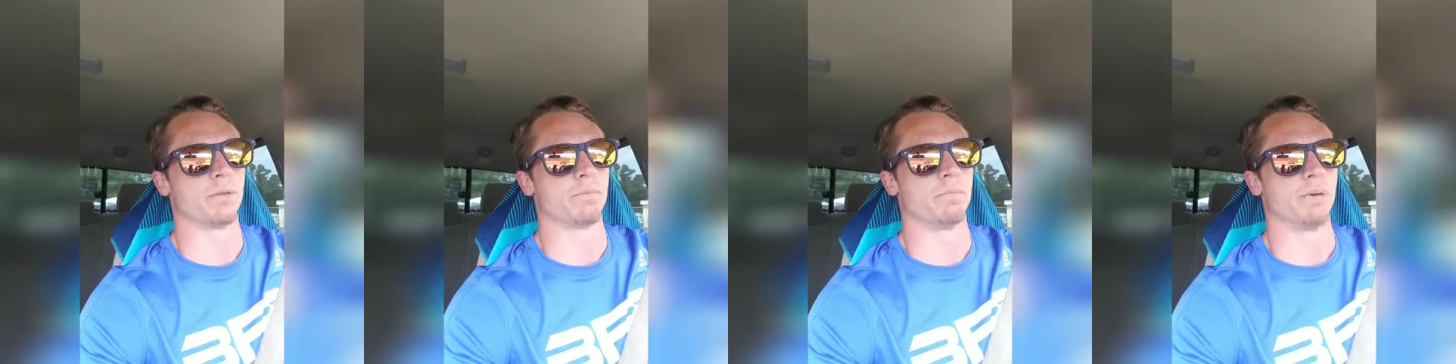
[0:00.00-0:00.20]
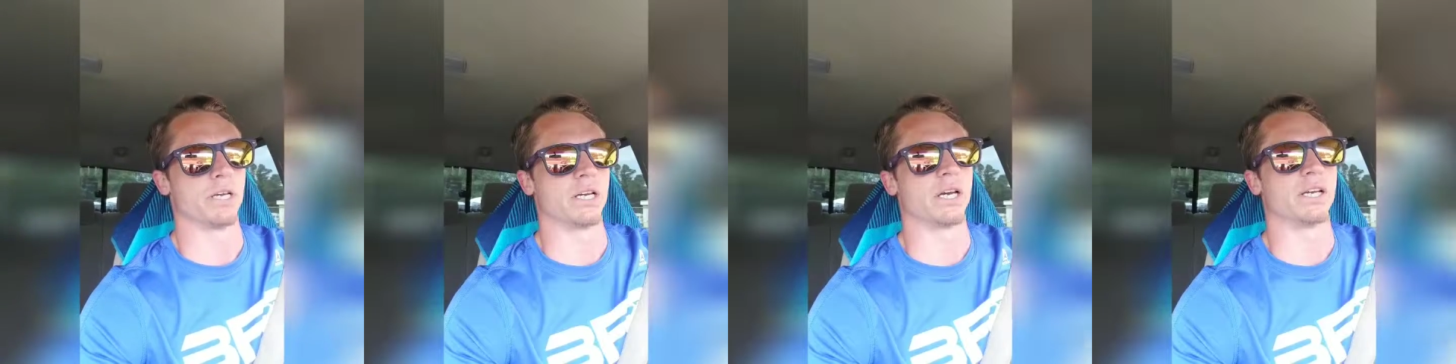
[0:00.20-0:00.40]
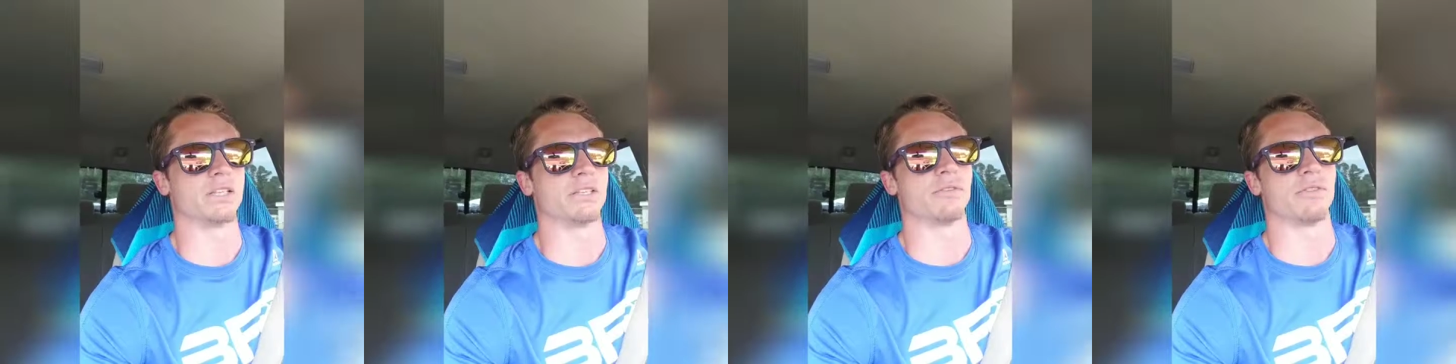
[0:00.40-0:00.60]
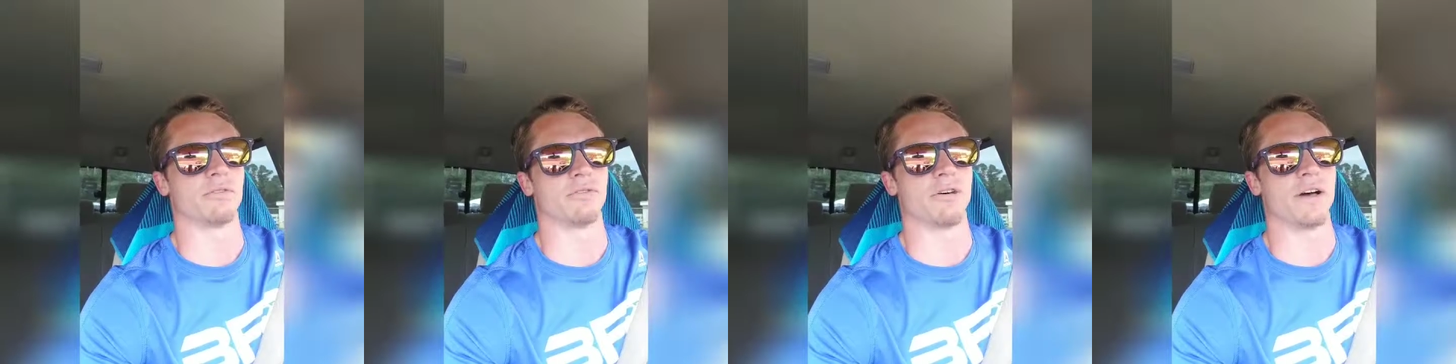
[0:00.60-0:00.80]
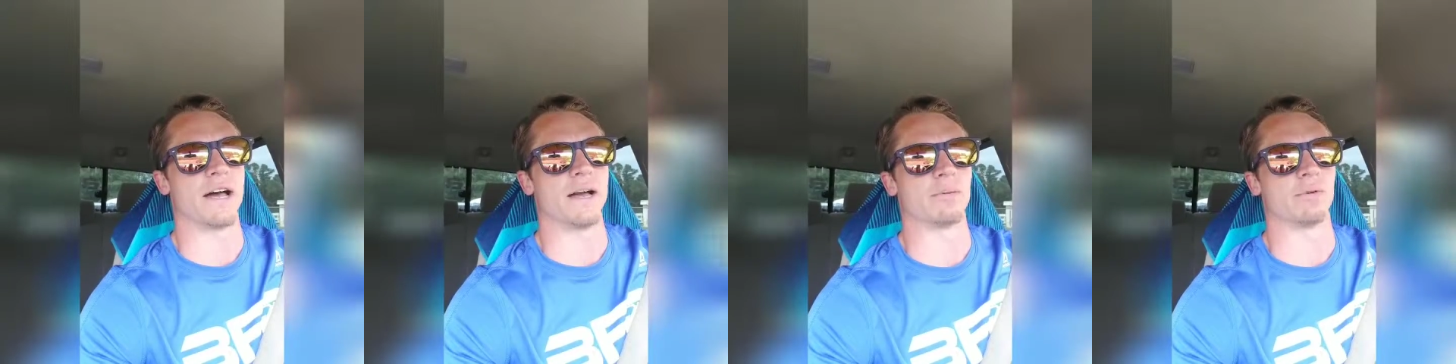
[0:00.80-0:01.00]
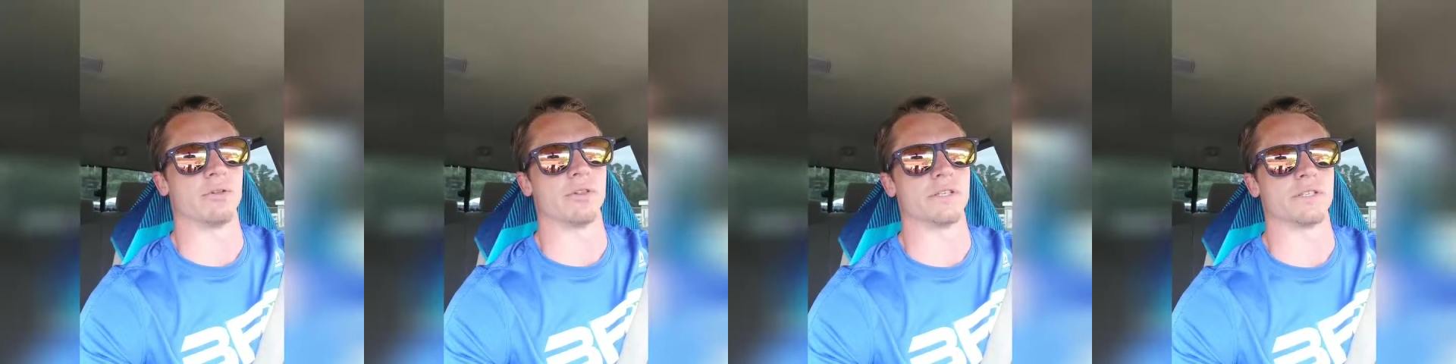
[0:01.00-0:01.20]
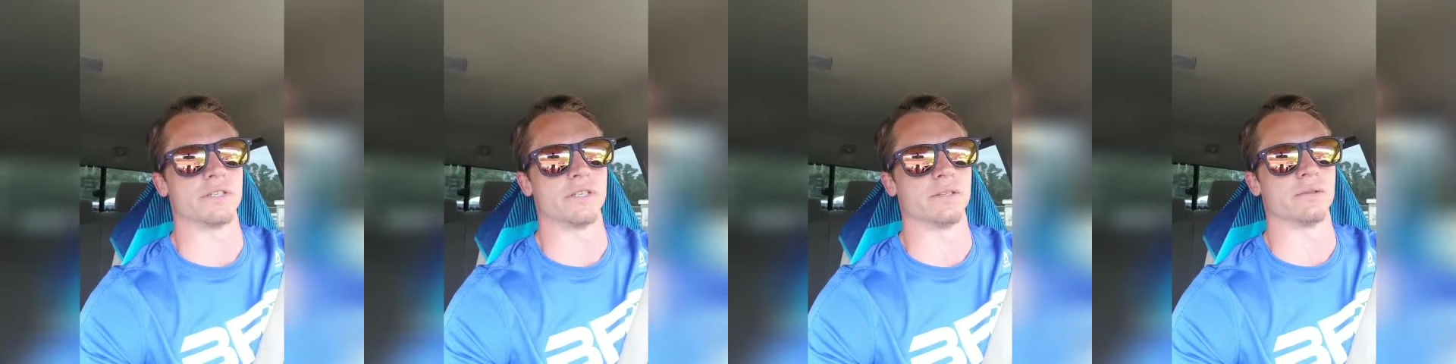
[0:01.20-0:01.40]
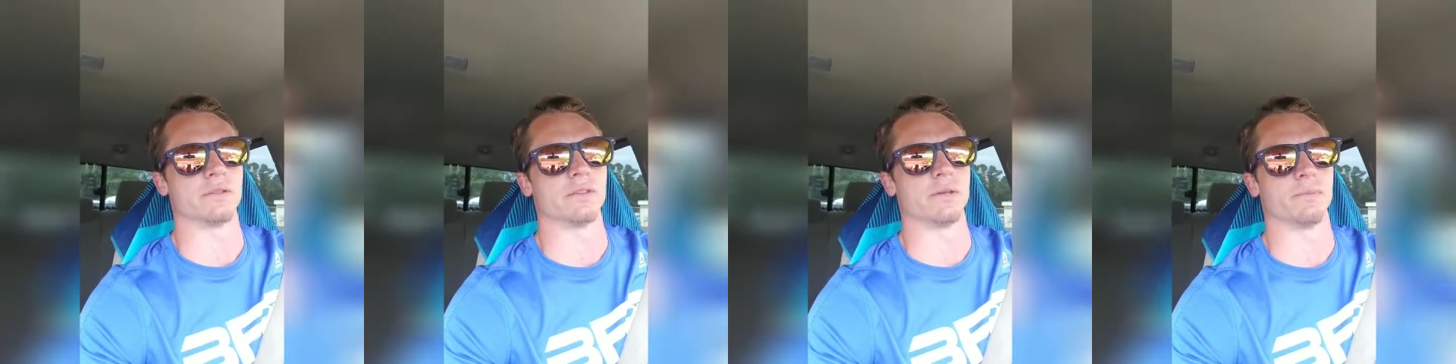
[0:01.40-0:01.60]
because of the fiber that's
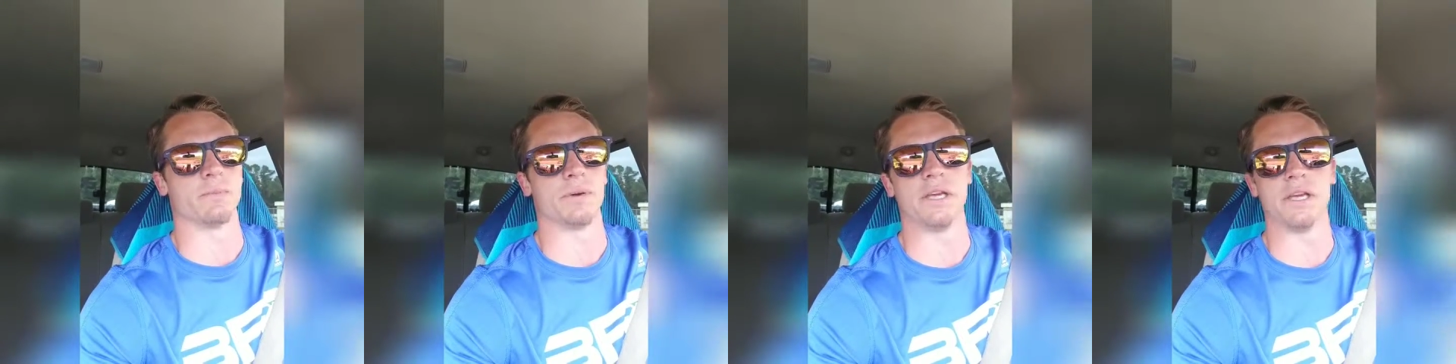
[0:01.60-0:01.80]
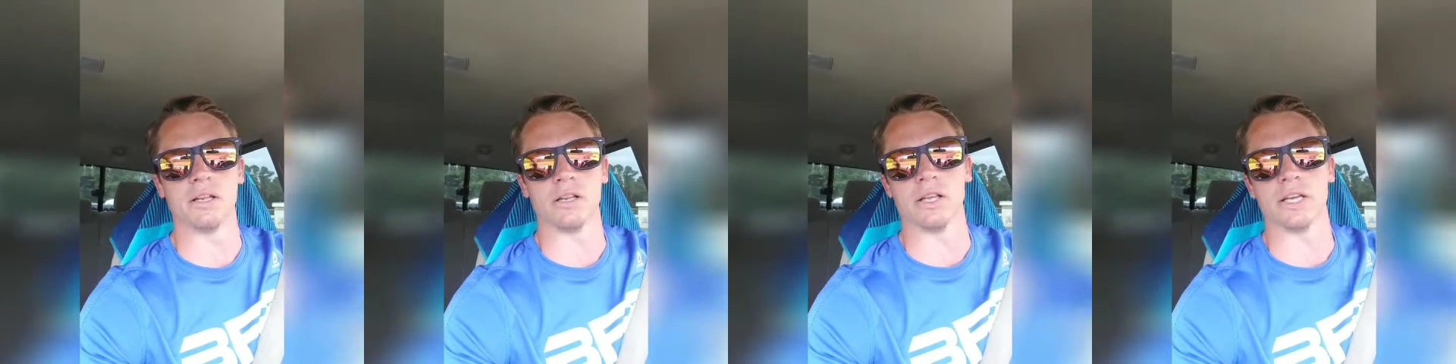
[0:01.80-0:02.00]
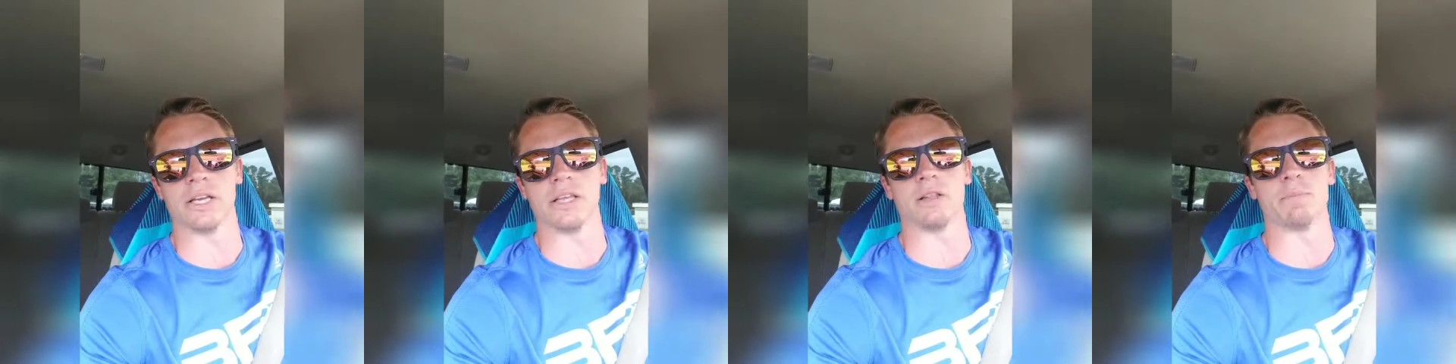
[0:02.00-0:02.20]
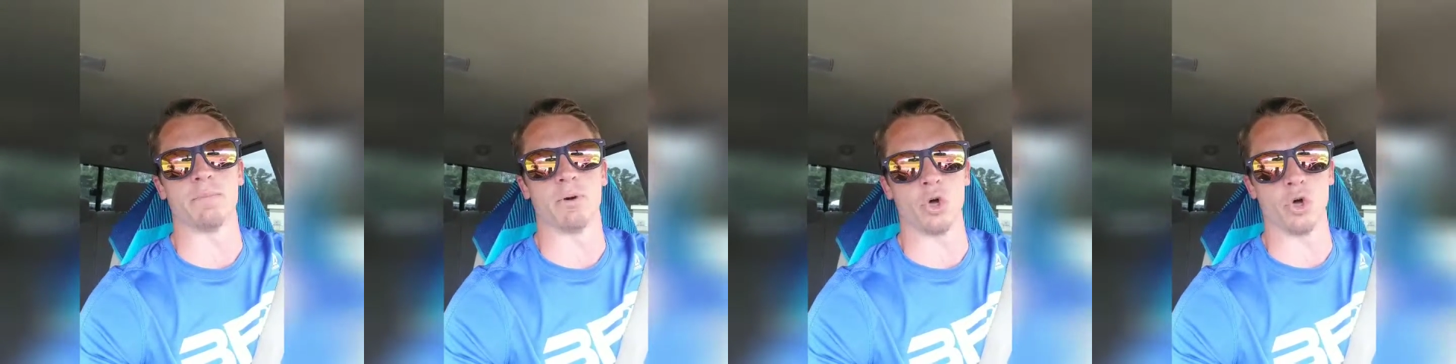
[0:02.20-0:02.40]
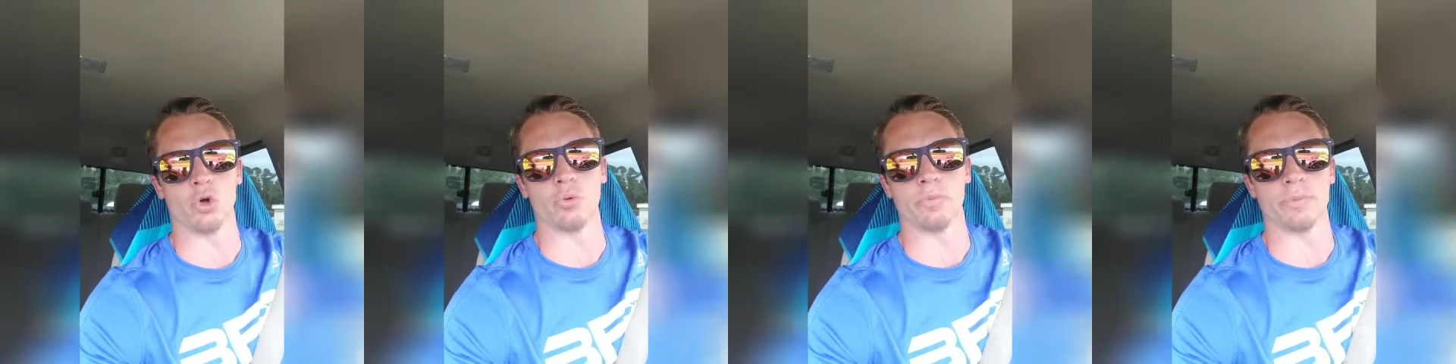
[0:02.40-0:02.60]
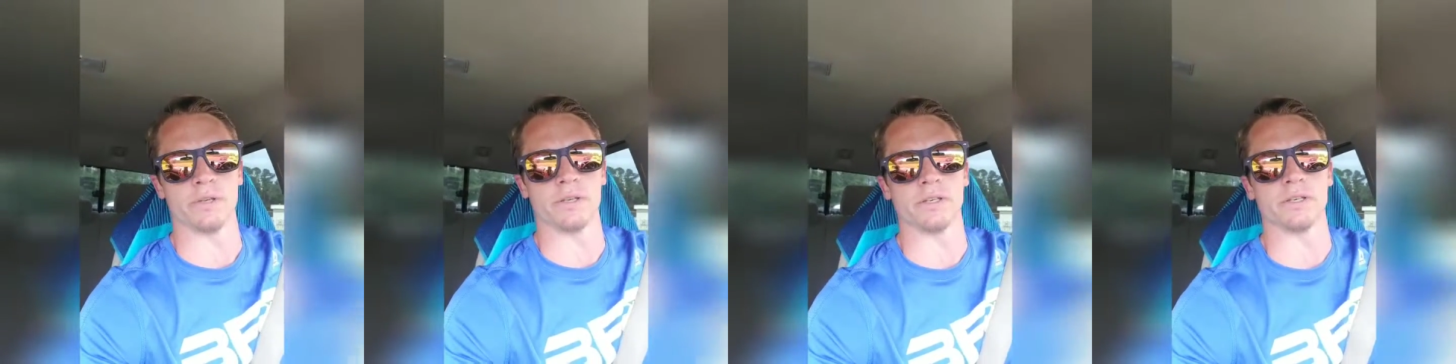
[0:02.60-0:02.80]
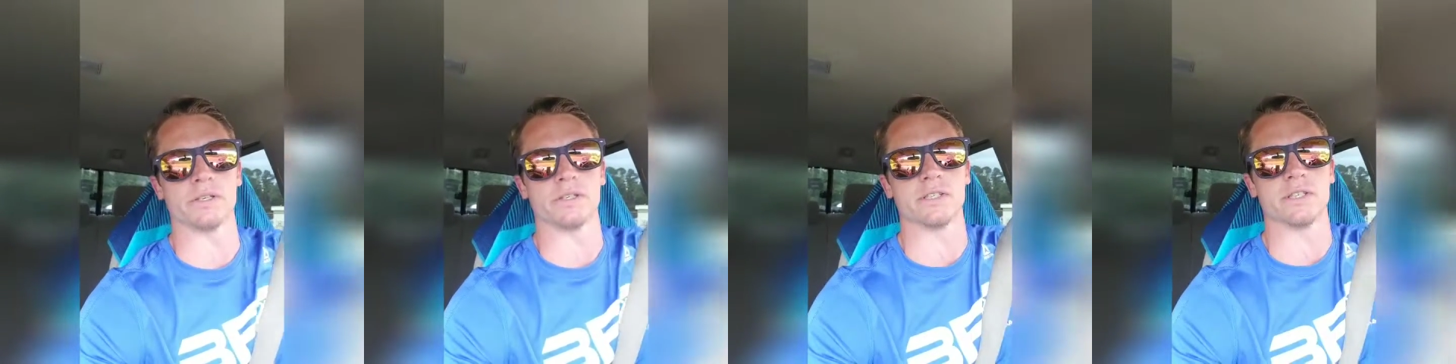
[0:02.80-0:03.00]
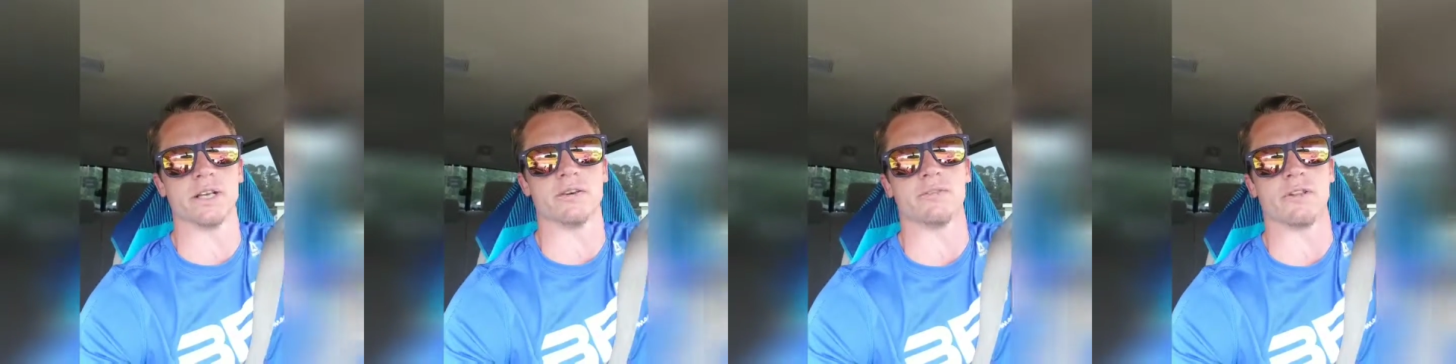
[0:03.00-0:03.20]
in the peeling and the pulp
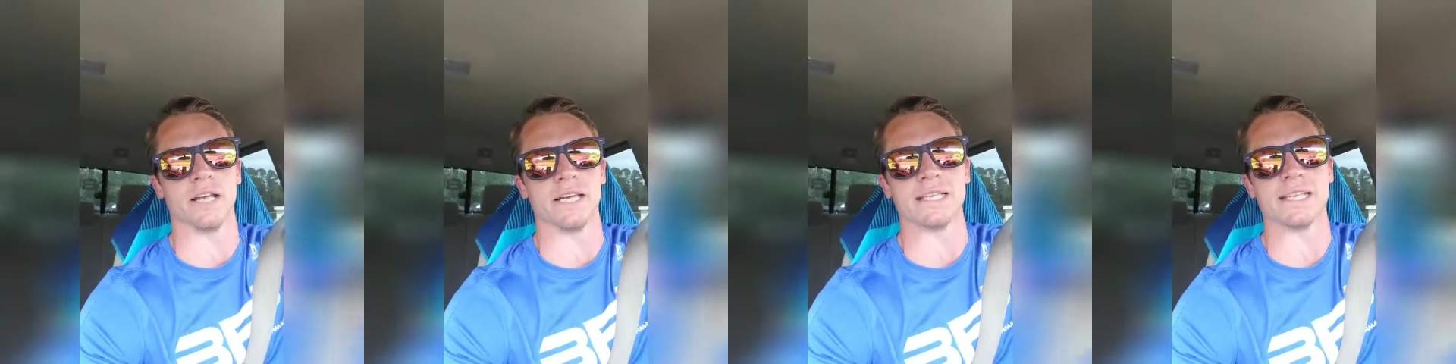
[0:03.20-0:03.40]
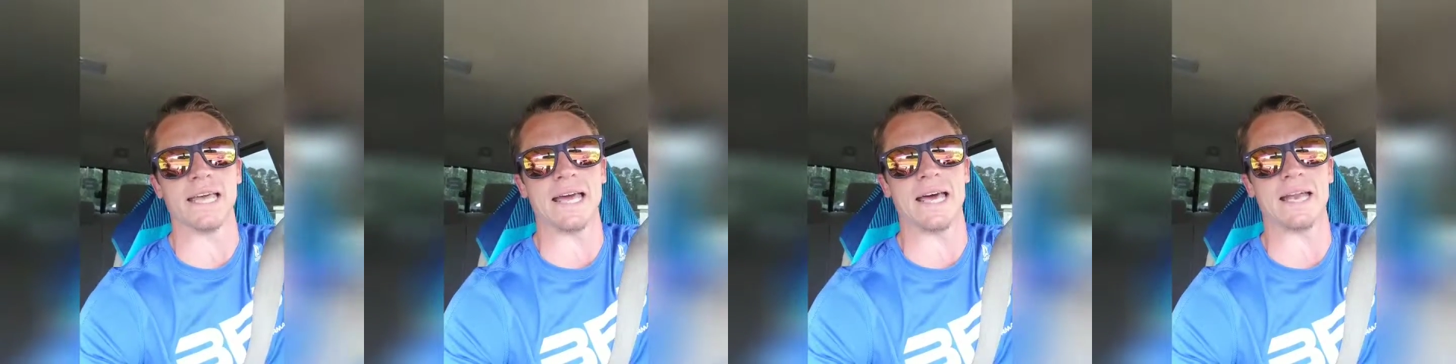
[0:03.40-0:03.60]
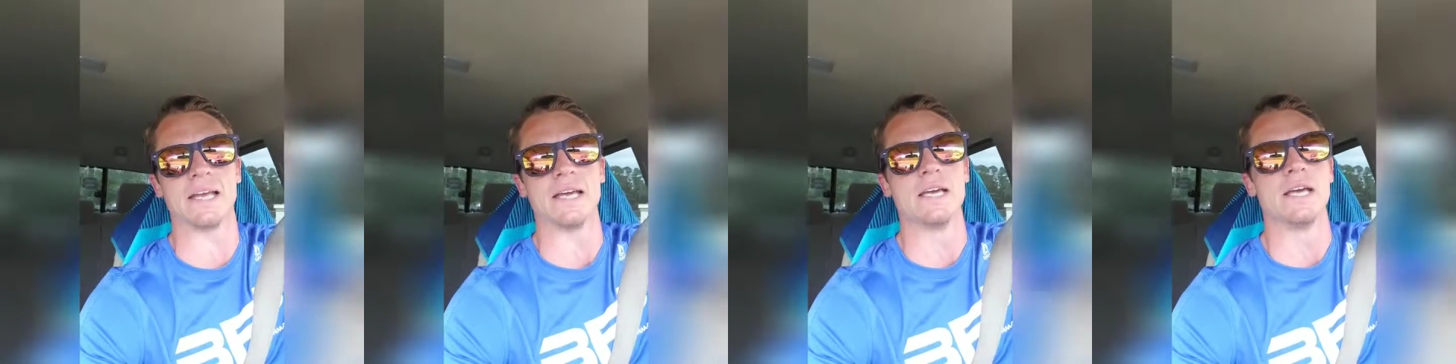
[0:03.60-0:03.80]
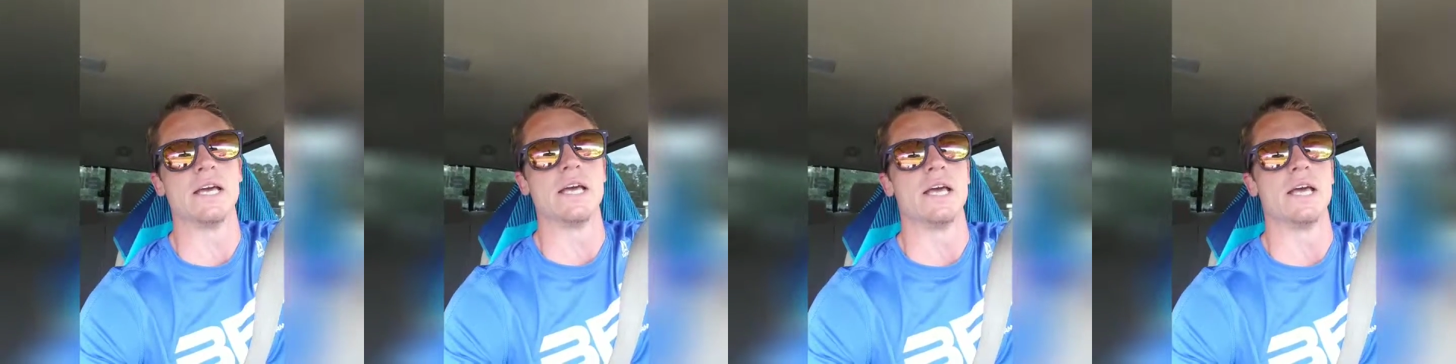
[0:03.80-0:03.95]
and stuff like that,